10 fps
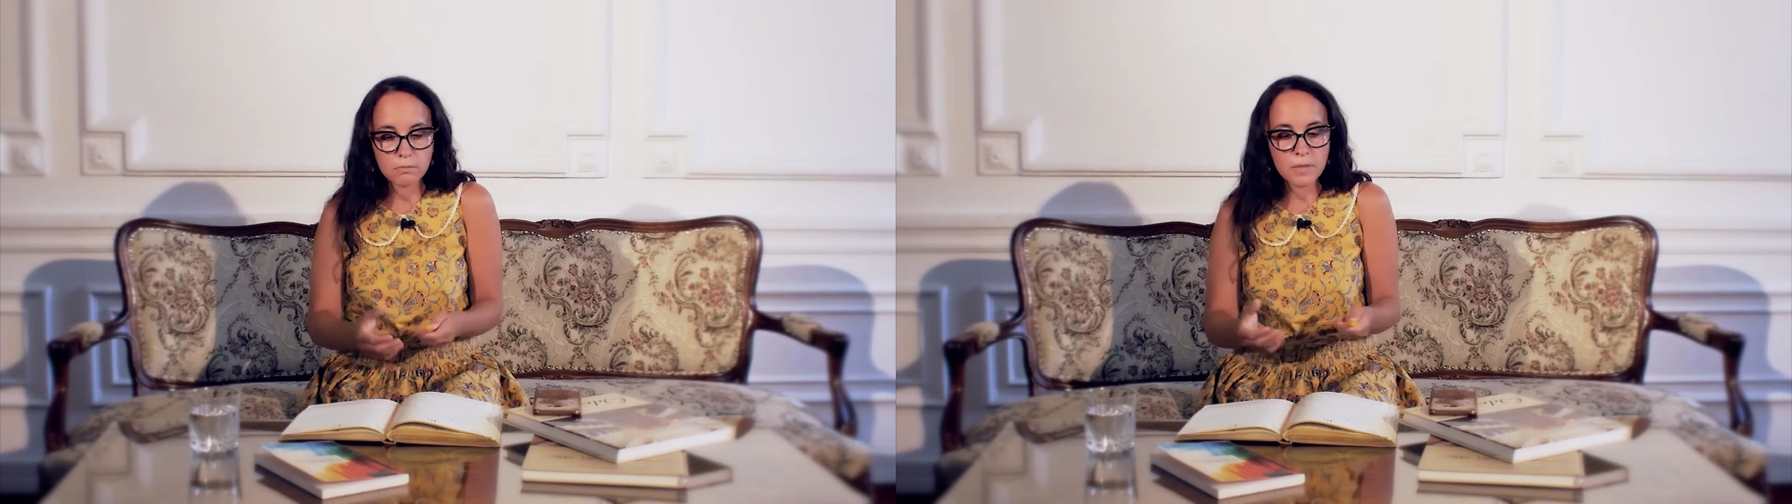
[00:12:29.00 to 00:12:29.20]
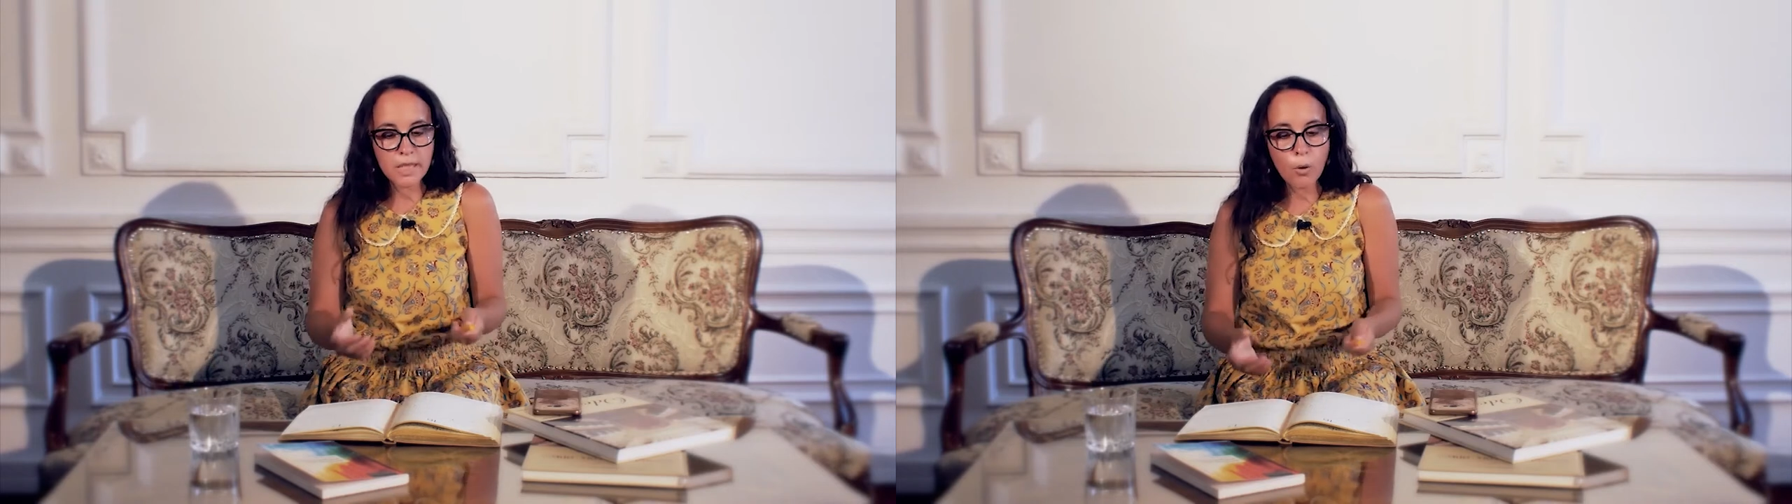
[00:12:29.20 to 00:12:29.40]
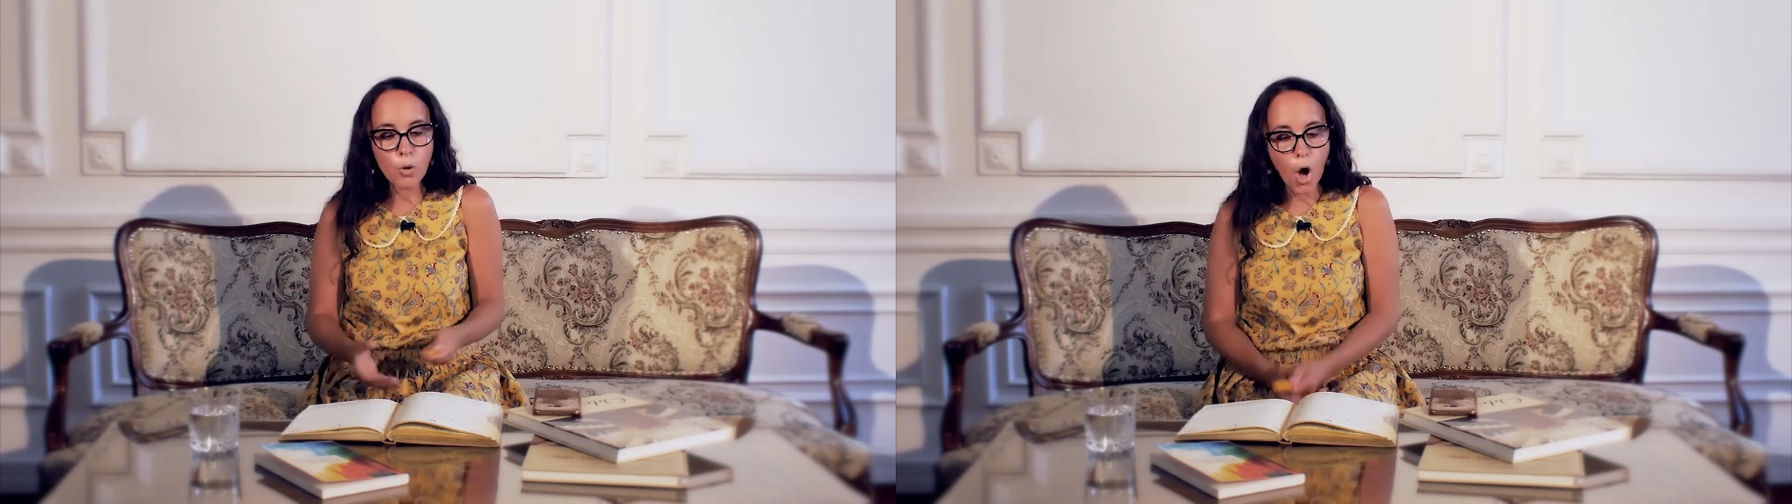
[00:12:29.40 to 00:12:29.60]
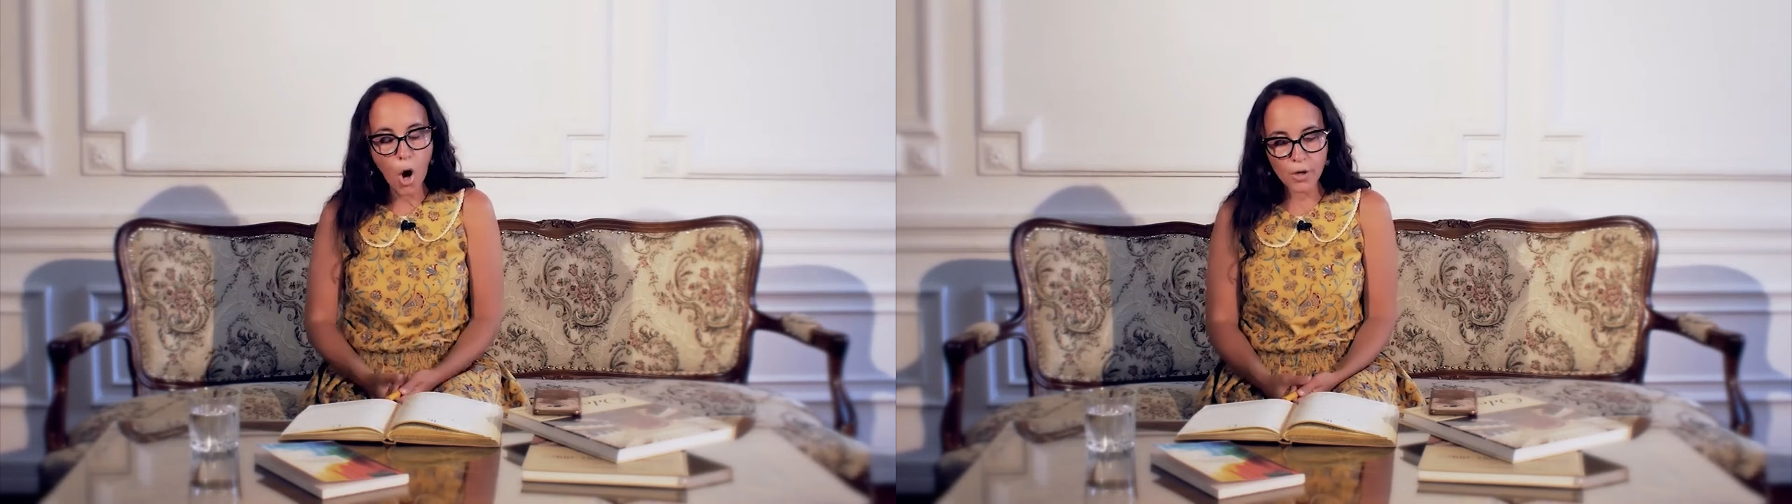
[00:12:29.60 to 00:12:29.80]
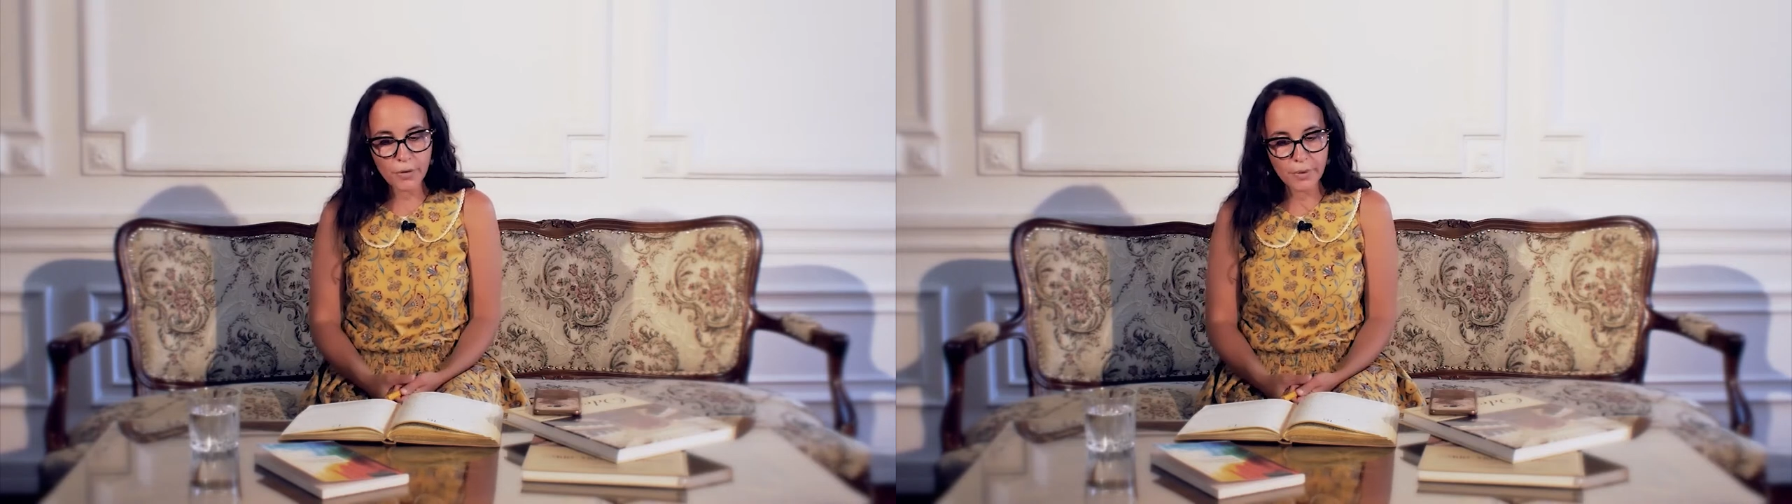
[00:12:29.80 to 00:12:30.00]
no
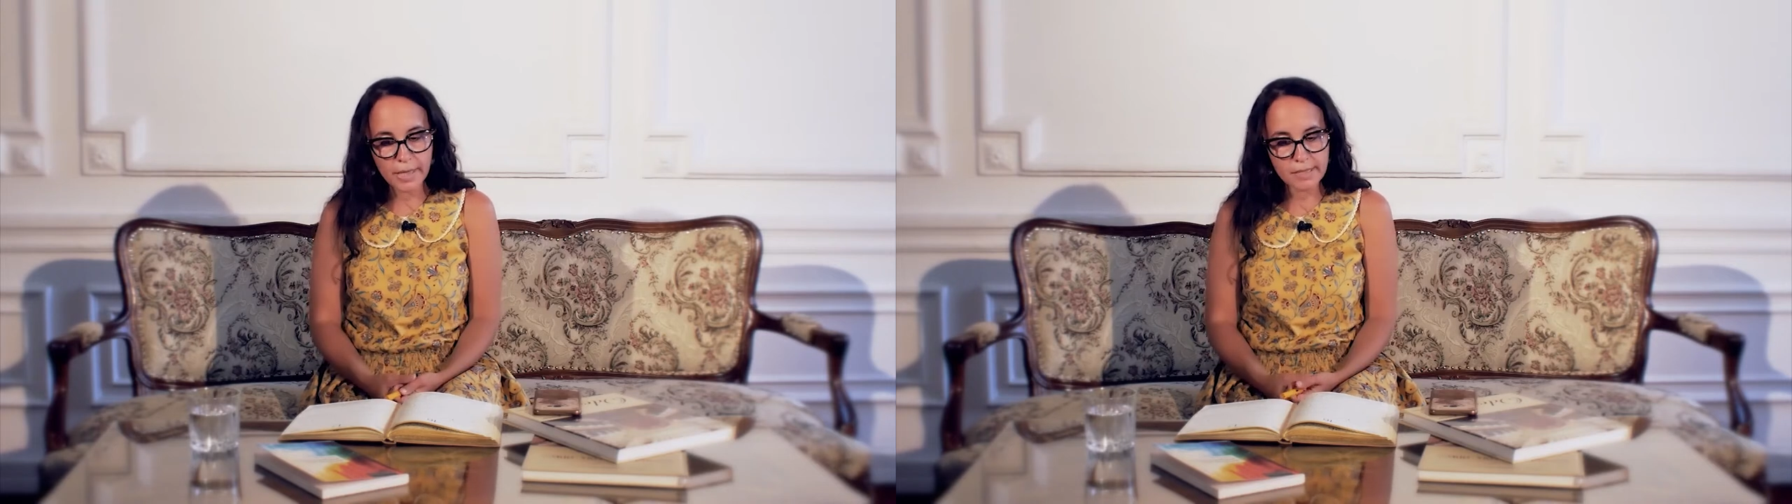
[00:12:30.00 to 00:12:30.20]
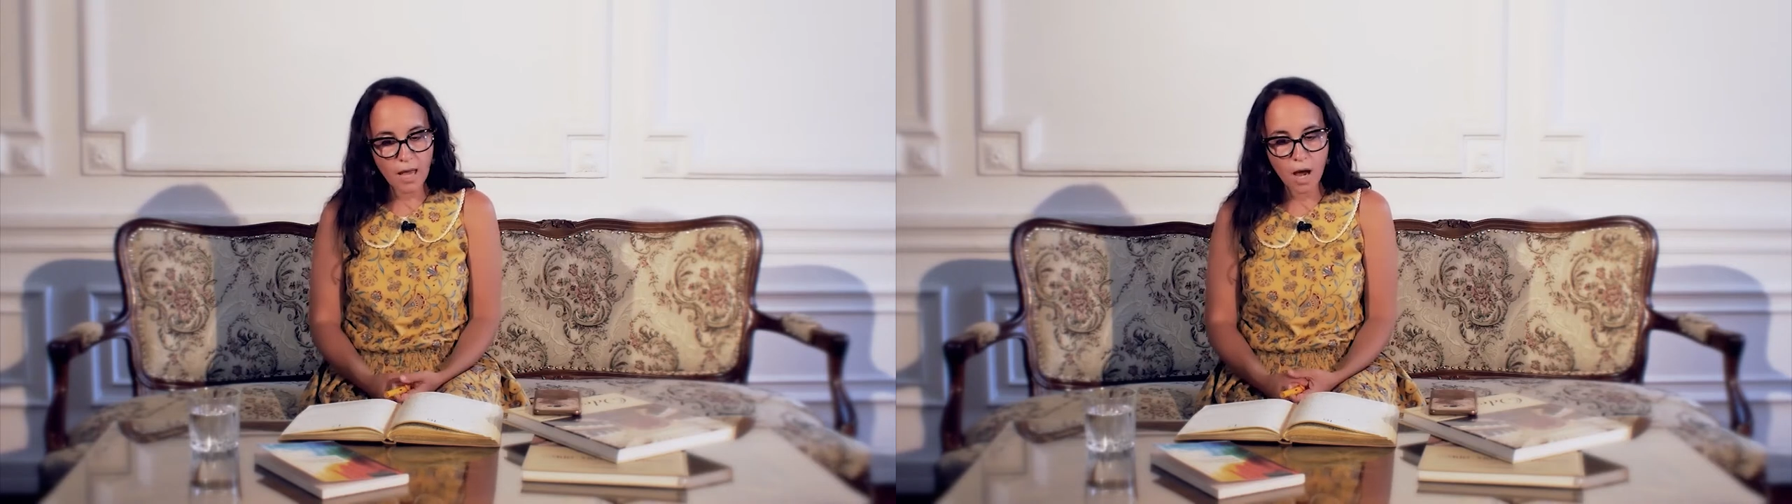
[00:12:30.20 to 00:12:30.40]
longer is